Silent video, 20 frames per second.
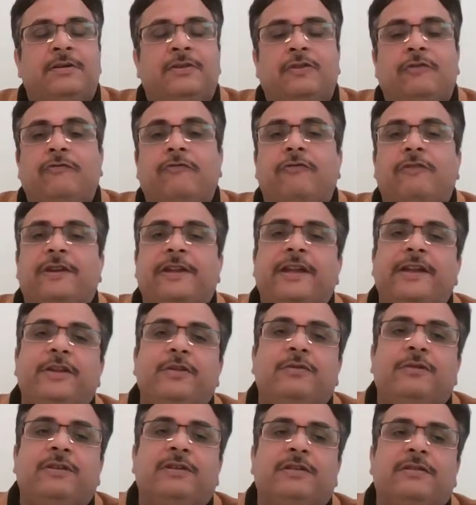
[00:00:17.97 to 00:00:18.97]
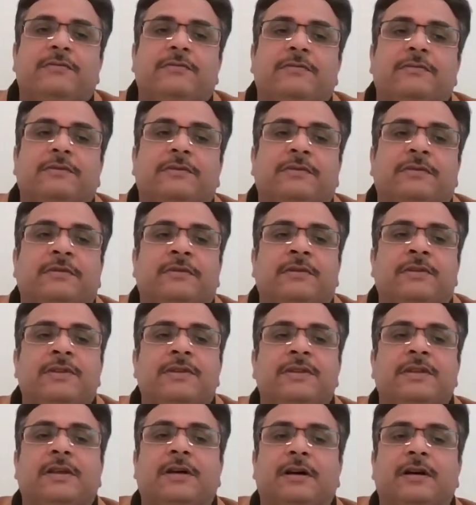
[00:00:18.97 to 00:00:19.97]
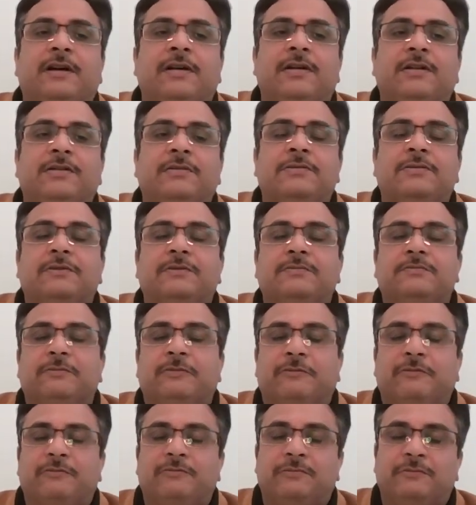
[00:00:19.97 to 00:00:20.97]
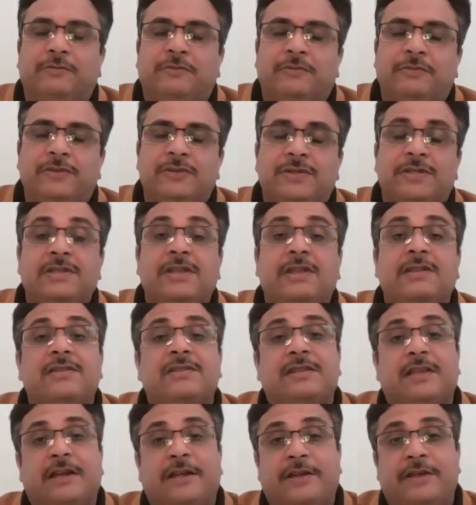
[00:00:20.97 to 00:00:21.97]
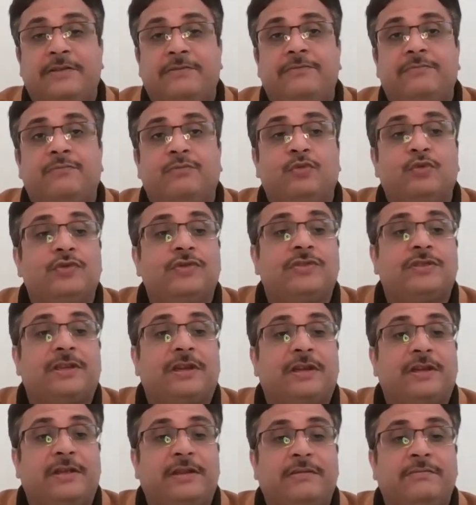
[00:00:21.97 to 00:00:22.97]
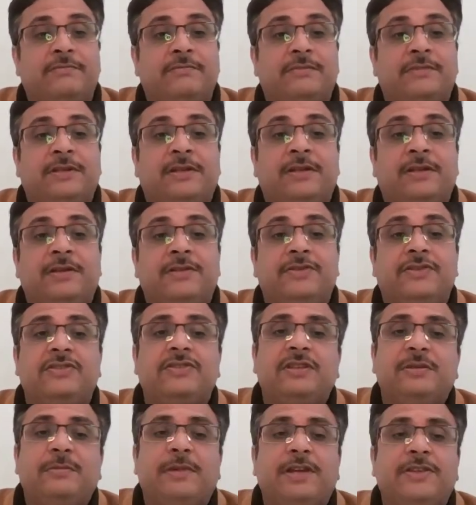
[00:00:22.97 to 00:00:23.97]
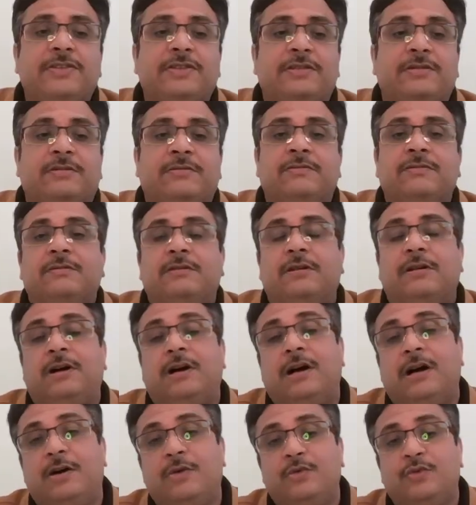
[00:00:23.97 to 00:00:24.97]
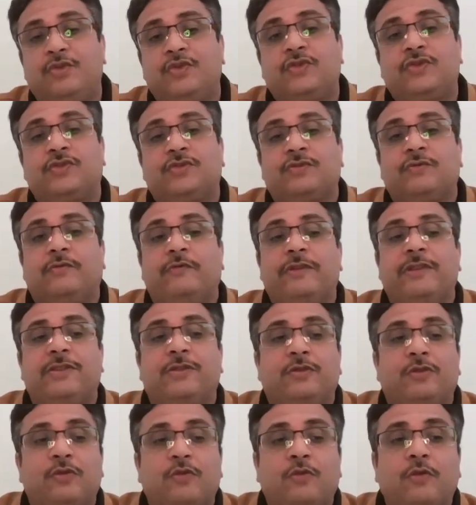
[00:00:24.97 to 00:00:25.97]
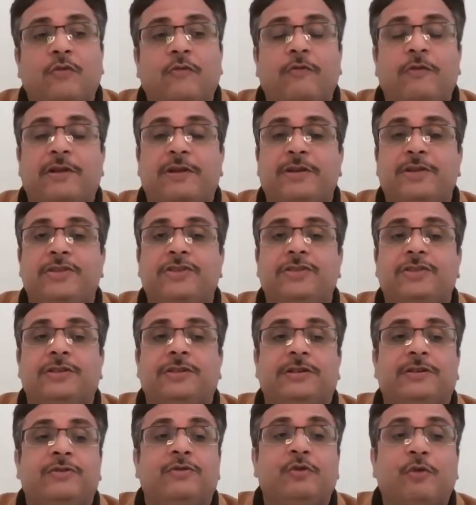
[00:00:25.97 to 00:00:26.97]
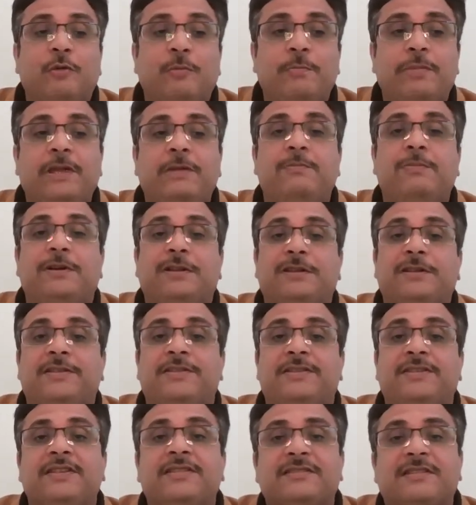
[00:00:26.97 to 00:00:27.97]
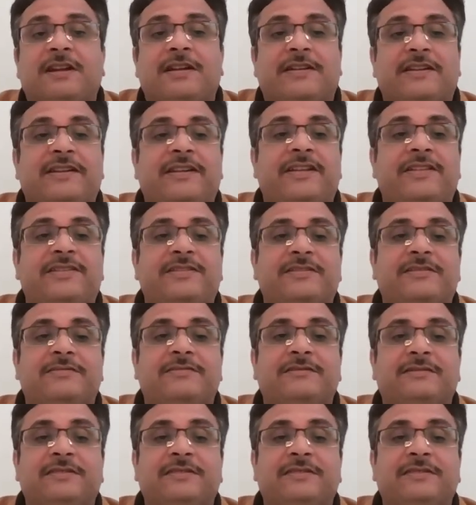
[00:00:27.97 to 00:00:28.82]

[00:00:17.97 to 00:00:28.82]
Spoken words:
Now, forget your uh, sun sign, moon sign. Just imagine a house with no furniture, no people, just architecture.